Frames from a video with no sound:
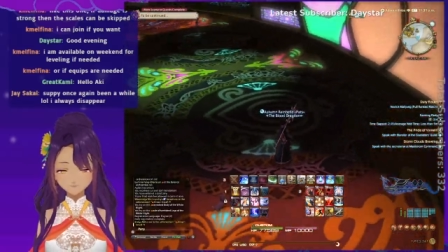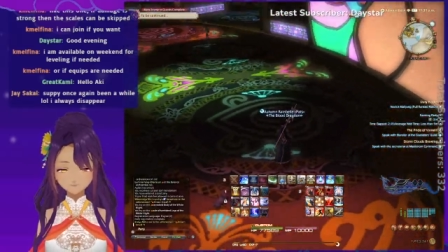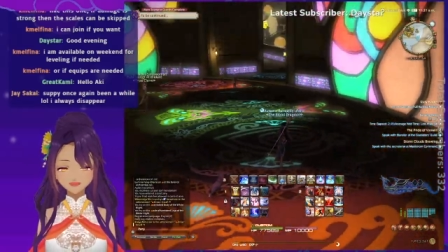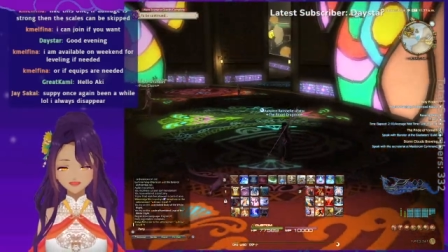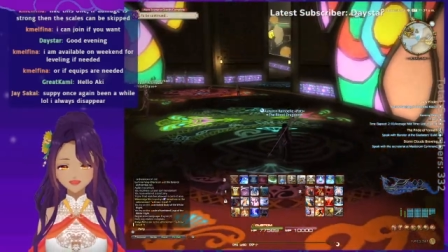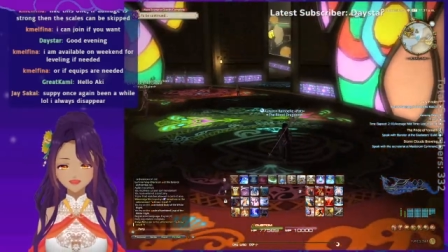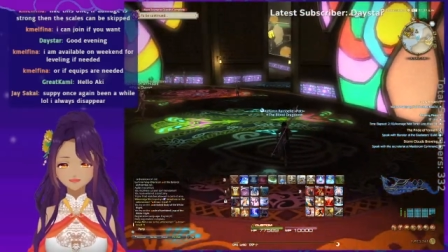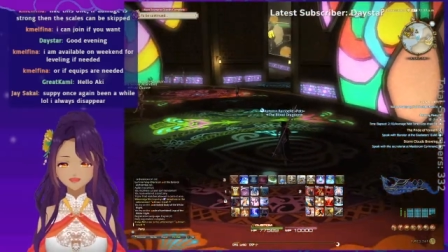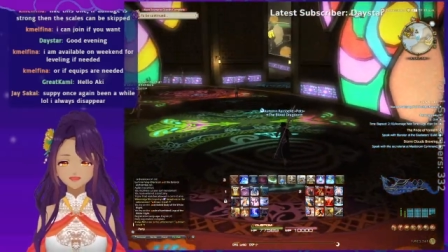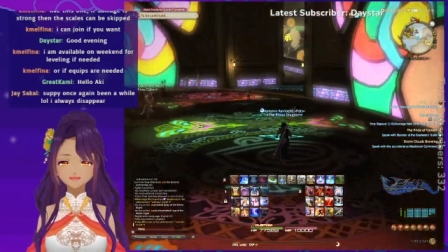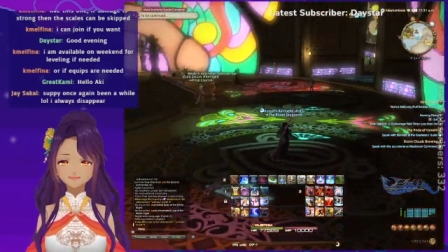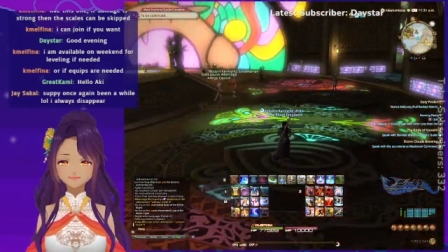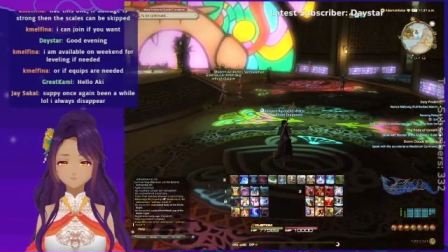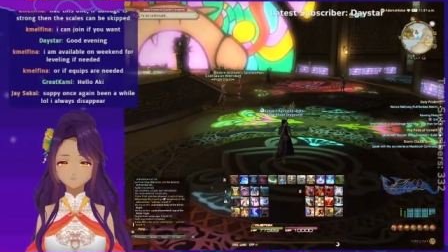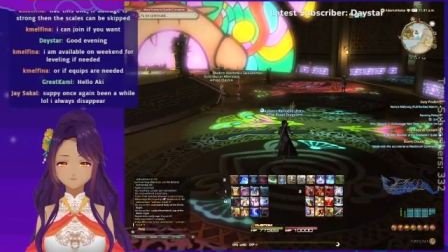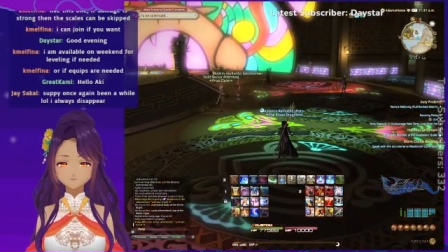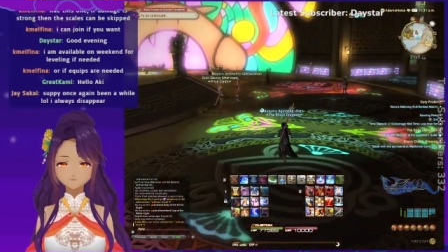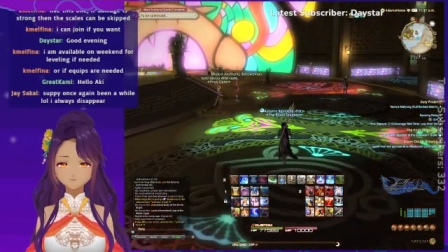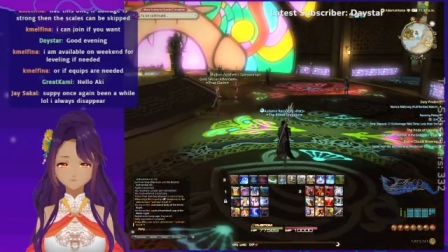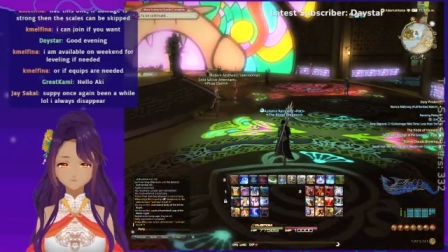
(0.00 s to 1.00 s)
Alright.
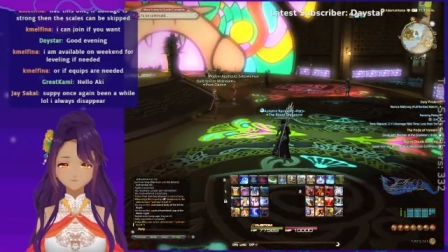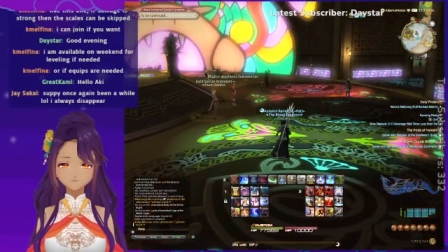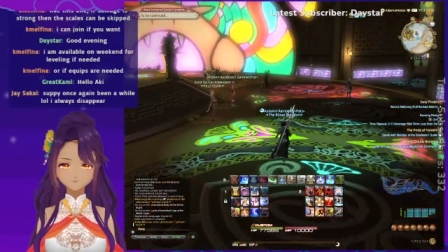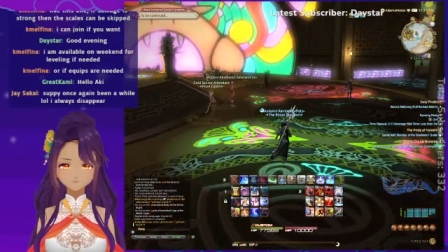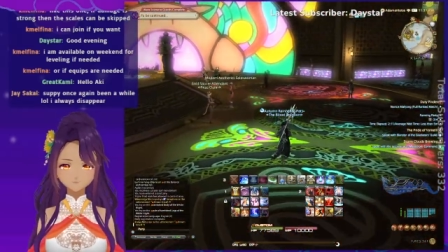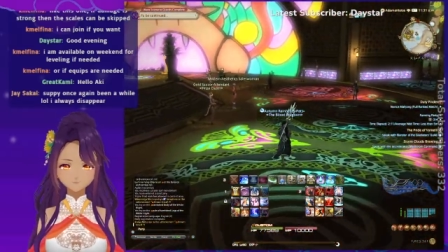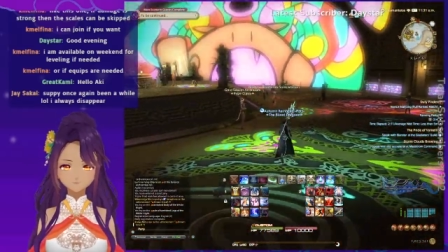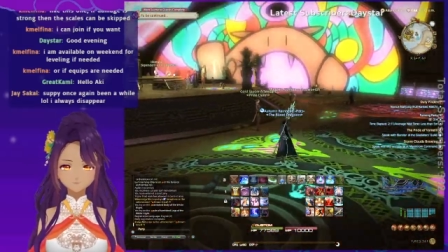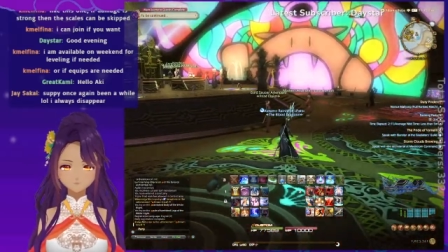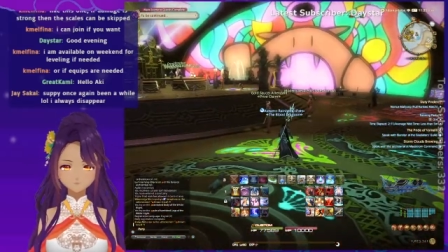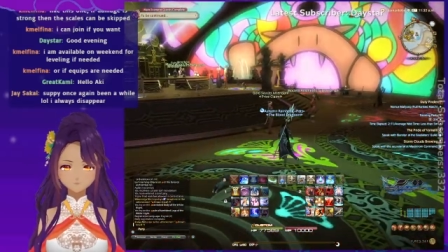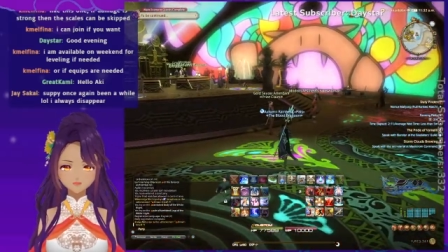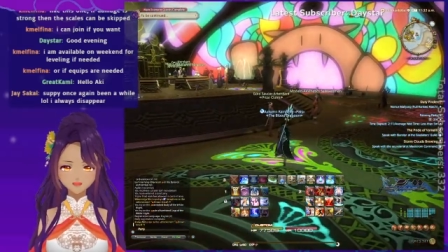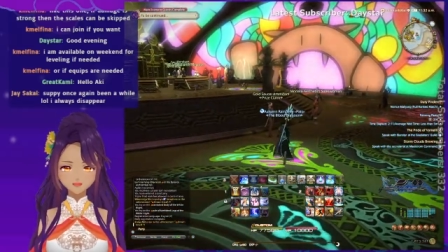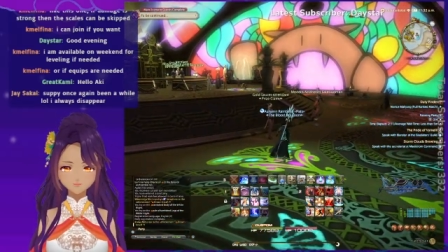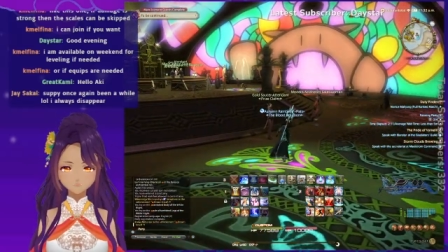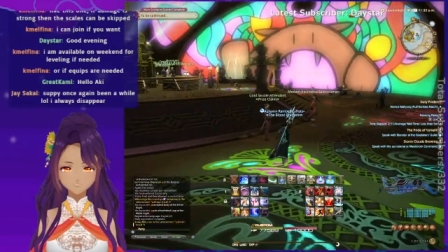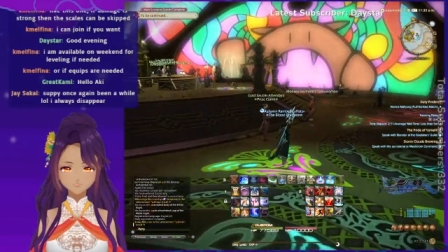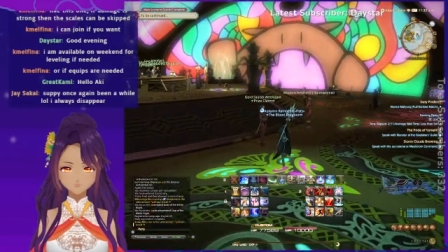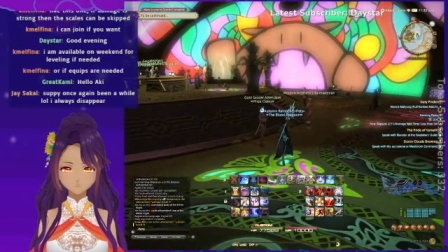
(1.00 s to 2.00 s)
Like I said,